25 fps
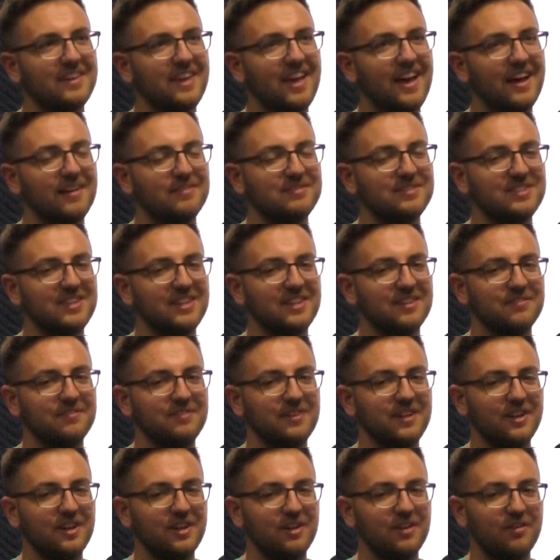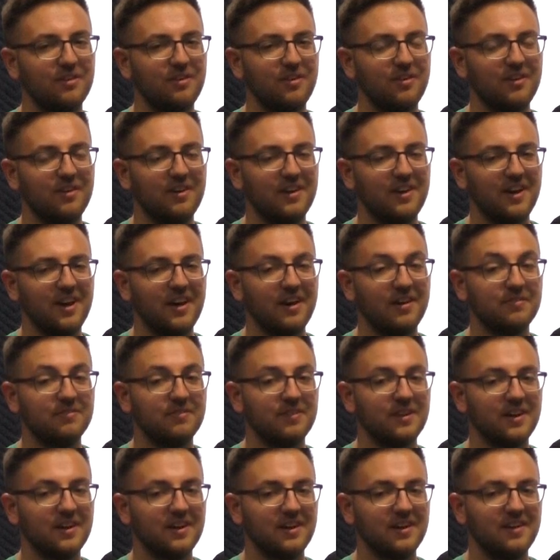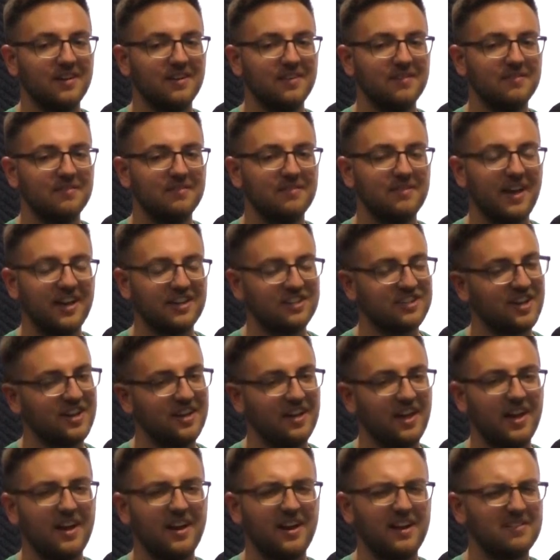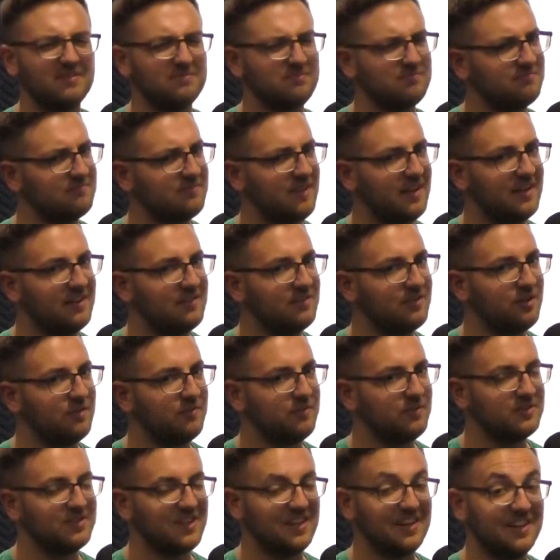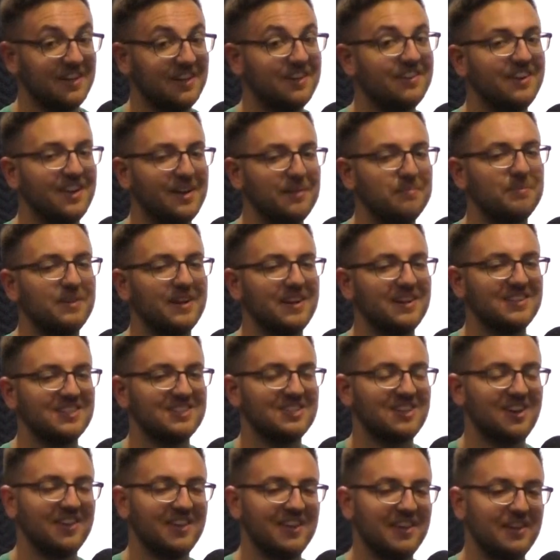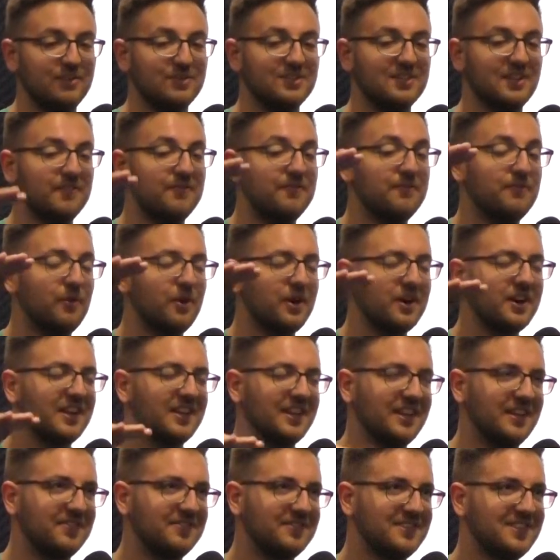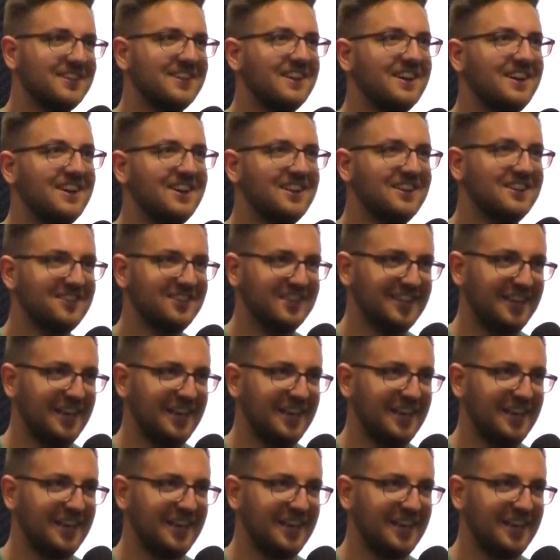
Yeah, I've seen a video of actually, I don't know if it was on the internet, but I saw they used a forklift to